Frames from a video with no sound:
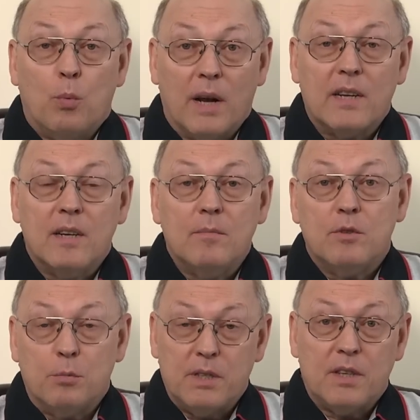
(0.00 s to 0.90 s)
Welcome
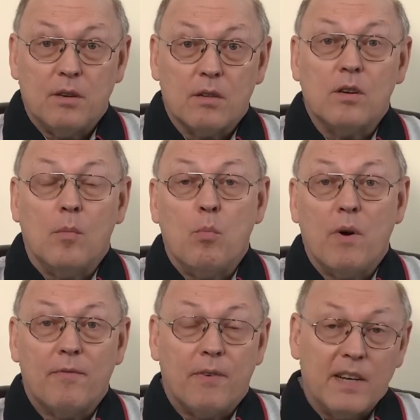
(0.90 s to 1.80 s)
to Whisky.com,
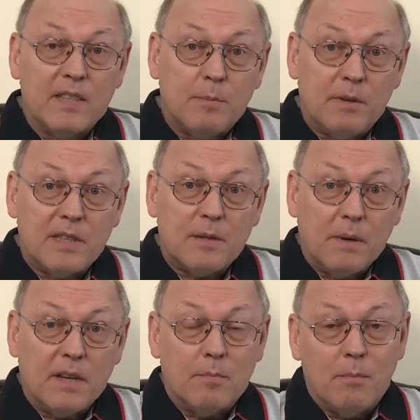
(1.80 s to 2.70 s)
where fine spirits
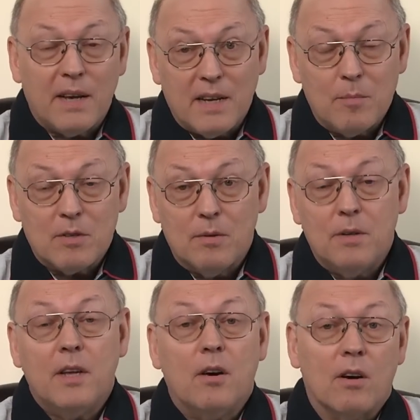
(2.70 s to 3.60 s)
meet. My name is
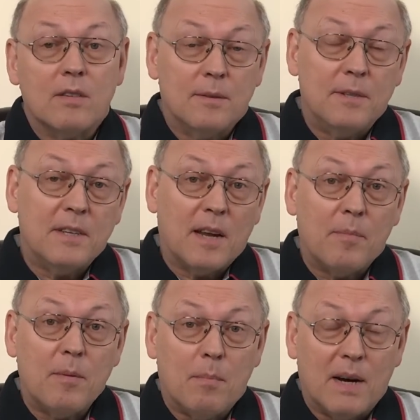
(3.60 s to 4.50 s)
Lüning, Horst Lüning.
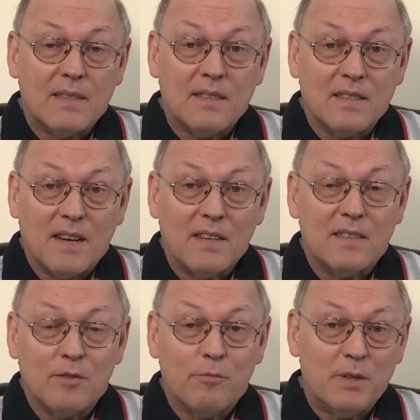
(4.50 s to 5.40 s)
I'm the master
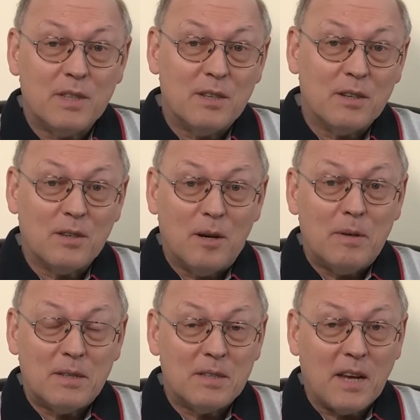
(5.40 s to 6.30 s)
taster of
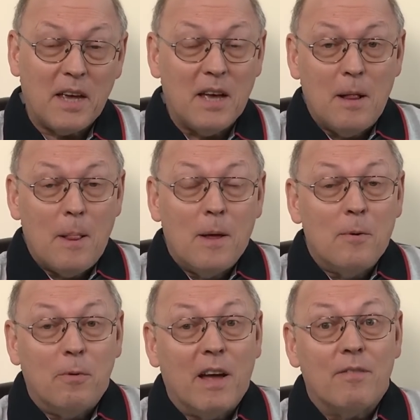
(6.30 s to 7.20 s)
Whisky.com, and today
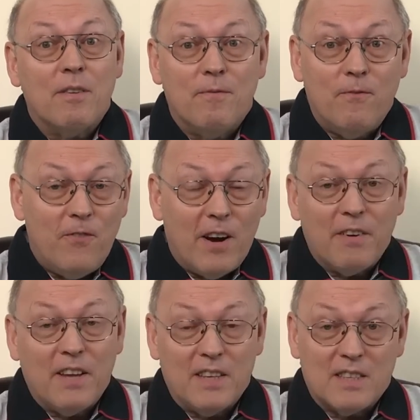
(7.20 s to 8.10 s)
we have a
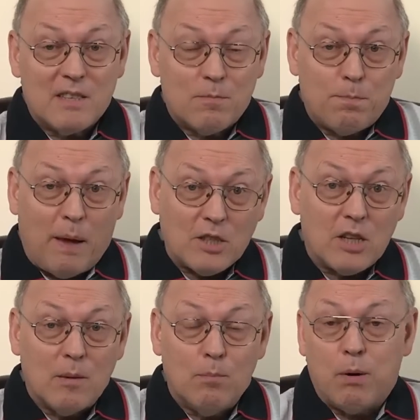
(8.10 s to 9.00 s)
very
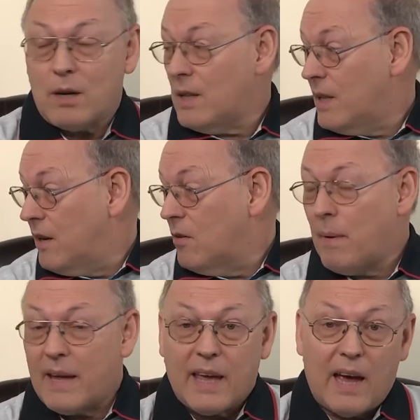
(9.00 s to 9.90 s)
special bottle here in
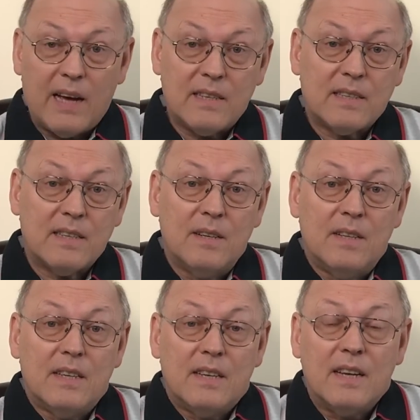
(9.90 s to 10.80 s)
my cask.
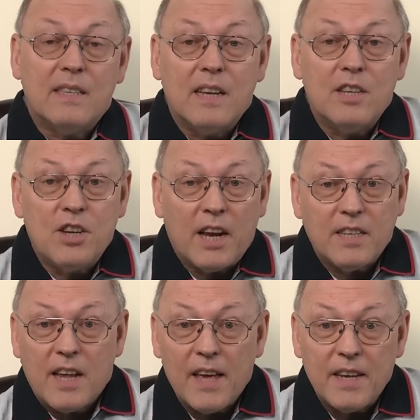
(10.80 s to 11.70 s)
It's a
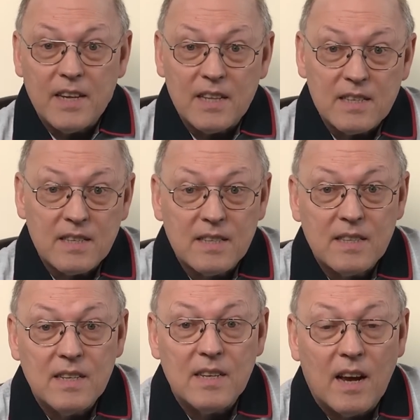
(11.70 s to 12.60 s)
Jack Daniel's
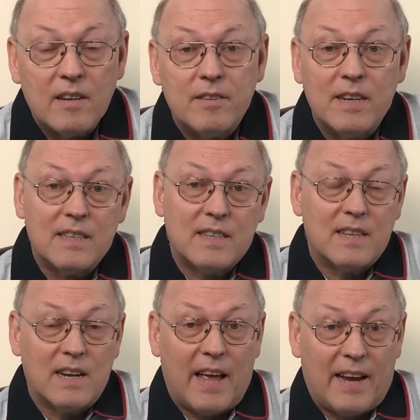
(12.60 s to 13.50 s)
Sinatra
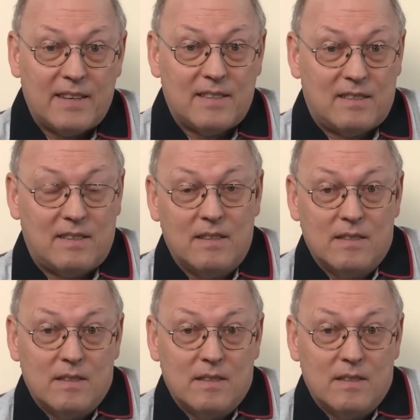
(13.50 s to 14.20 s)
Select.